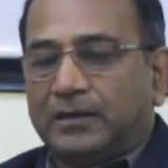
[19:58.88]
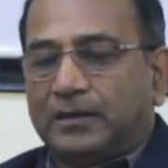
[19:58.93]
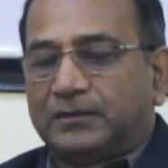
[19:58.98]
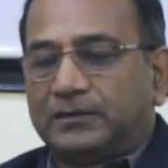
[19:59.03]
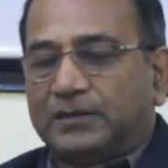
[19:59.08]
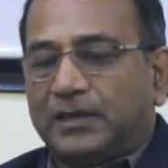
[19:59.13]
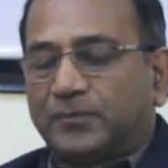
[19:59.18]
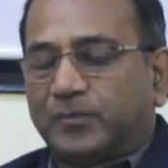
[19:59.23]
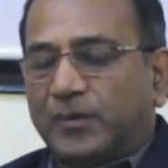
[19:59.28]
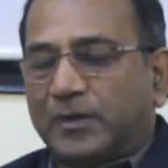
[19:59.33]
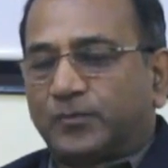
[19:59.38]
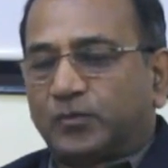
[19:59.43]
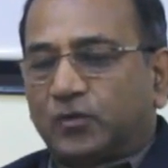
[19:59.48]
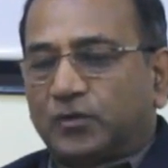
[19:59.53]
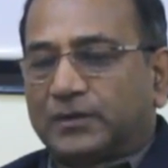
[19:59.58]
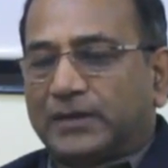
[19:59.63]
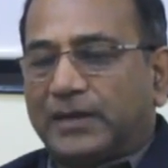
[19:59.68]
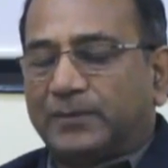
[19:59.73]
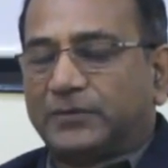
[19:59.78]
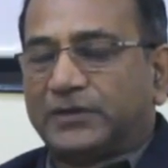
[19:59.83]
That
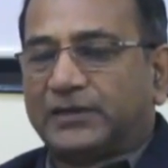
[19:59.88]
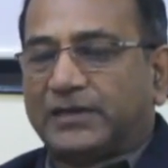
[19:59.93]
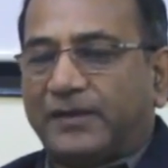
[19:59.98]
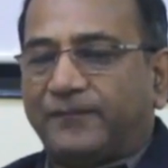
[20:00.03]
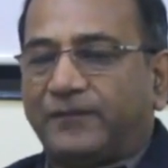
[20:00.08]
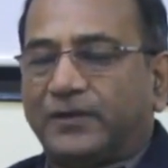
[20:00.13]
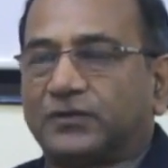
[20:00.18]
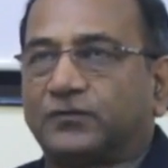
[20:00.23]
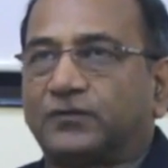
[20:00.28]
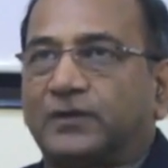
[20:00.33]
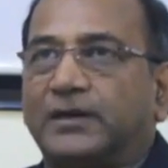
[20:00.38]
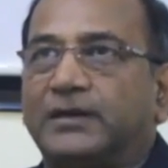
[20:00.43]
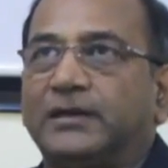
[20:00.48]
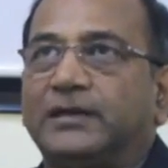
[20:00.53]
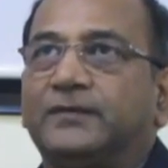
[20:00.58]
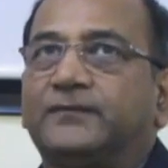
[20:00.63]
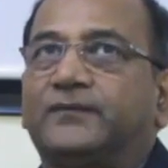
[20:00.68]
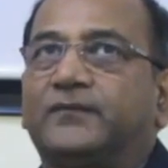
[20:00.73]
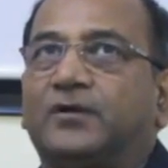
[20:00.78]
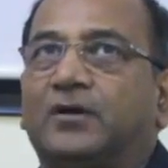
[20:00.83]
program the TIFAC is
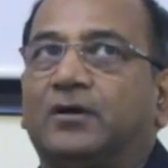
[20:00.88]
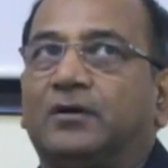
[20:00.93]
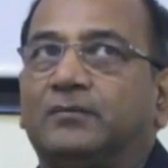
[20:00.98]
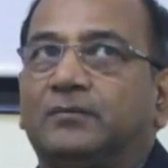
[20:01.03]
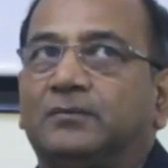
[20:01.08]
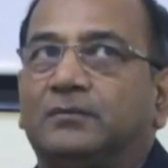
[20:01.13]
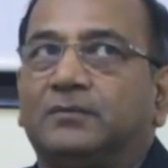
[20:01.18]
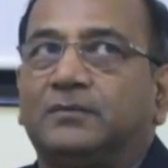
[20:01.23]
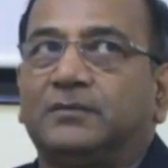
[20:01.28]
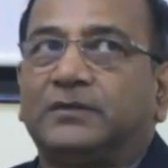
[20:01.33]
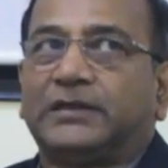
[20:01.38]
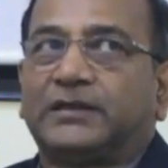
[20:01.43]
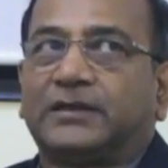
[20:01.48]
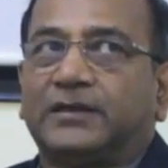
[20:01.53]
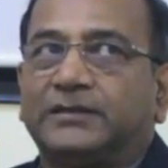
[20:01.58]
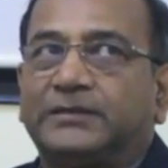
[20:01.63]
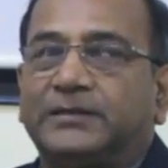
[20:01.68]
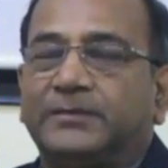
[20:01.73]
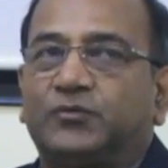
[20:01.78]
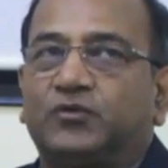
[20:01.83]
running from, they
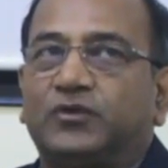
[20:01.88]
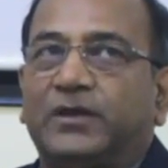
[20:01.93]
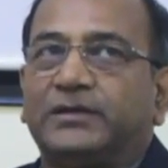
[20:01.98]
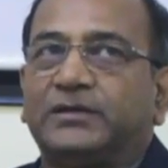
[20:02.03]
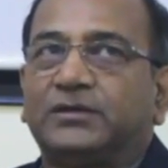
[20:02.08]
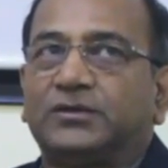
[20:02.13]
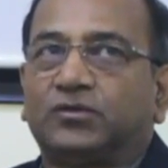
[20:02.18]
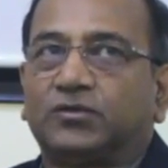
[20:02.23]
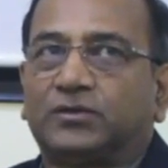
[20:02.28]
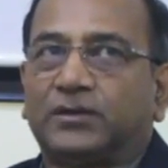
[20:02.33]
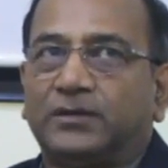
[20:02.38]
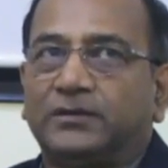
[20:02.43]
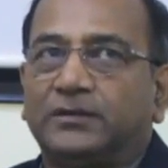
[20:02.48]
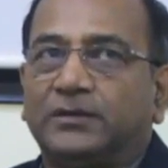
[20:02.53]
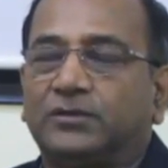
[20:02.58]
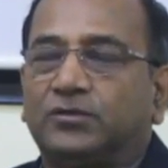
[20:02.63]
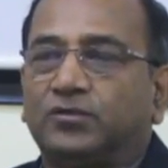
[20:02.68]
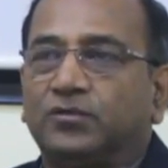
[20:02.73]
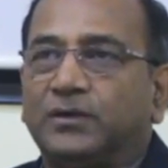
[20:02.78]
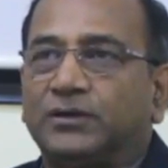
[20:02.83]
conceptualized in
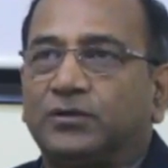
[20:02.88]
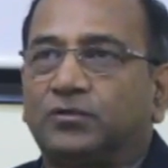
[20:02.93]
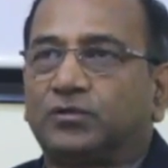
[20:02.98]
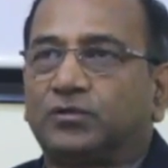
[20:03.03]
2002 and